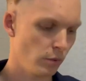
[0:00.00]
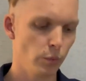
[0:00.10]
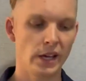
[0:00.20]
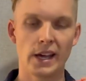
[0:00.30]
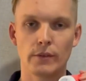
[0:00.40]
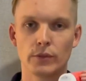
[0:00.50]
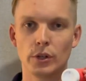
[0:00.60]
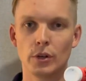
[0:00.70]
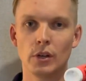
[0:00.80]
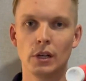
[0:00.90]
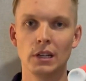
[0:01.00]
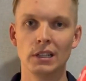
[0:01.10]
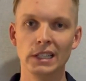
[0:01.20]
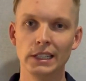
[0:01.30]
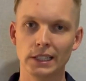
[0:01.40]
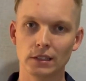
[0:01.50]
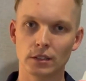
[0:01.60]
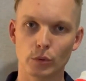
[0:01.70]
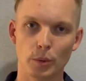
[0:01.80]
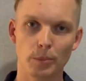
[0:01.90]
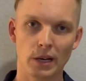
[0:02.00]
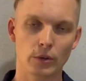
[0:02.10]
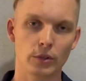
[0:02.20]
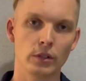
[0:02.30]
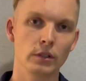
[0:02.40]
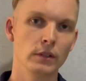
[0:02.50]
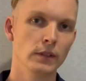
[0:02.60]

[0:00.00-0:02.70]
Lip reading: We have the Leanings grip powder.